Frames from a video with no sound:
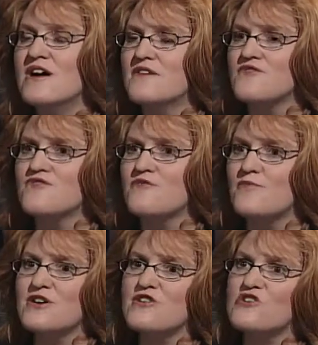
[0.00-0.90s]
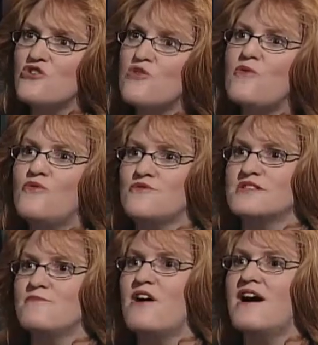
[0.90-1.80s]
So there's a big global
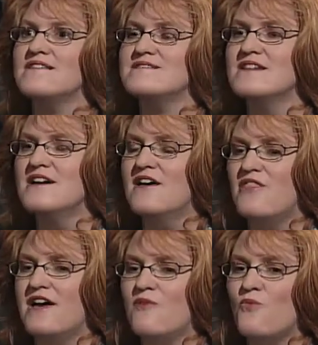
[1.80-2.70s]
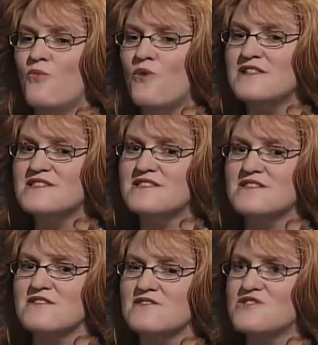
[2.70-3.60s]
response that once
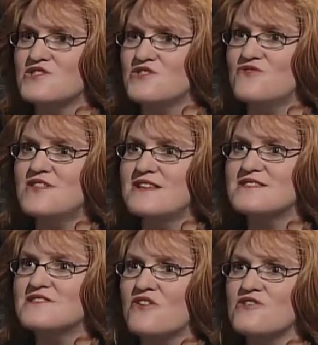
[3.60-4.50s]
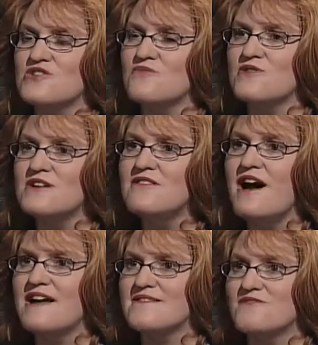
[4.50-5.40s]
the students start to
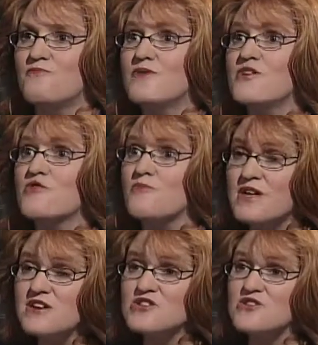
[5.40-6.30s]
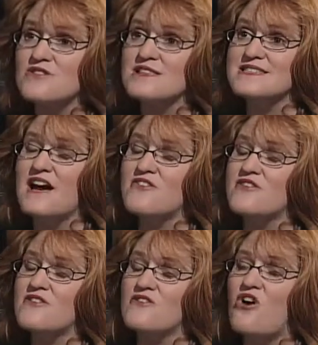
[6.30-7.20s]
realize the bigger picture that's out
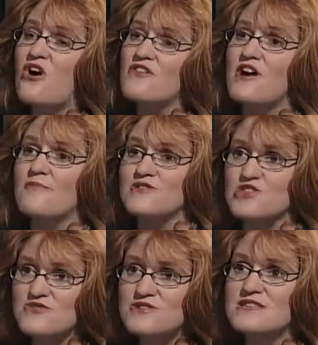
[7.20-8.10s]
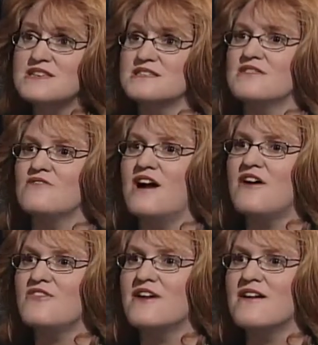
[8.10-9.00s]
there and all the opportunities that are
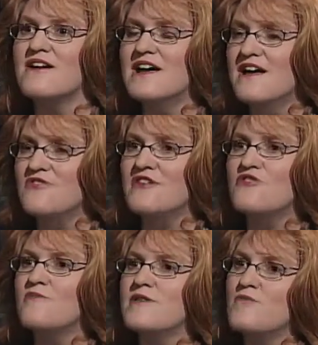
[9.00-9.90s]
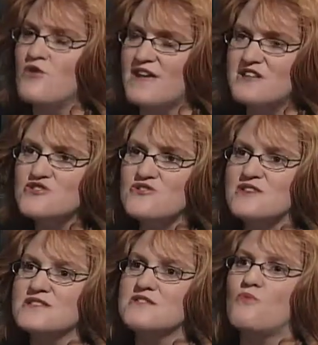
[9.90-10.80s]
out there, then there'll be more
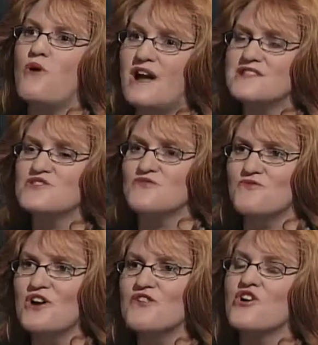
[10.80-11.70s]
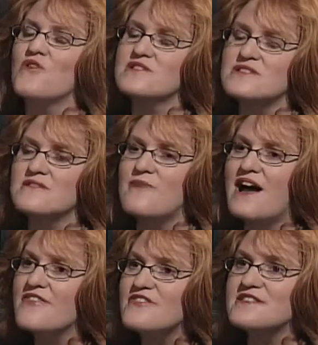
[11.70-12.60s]
interest to want to go into the
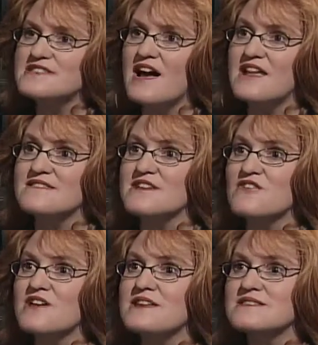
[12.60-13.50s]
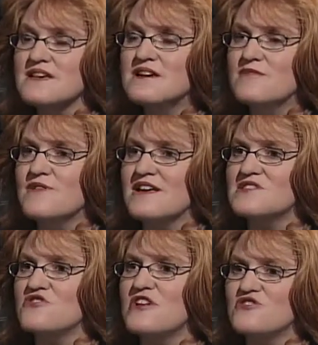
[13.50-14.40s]
math and the science areas because
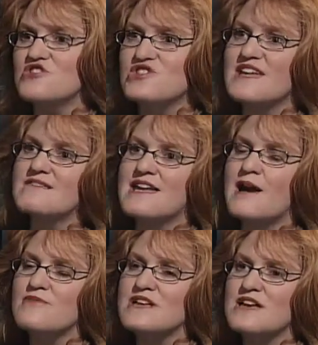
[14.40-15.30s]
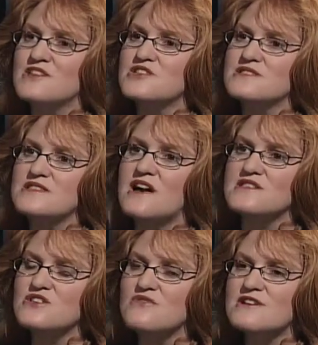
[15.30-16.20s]
they'll understand the application side
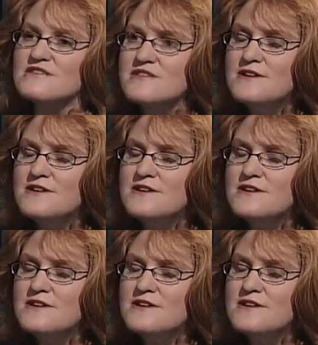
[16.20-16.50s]
to it.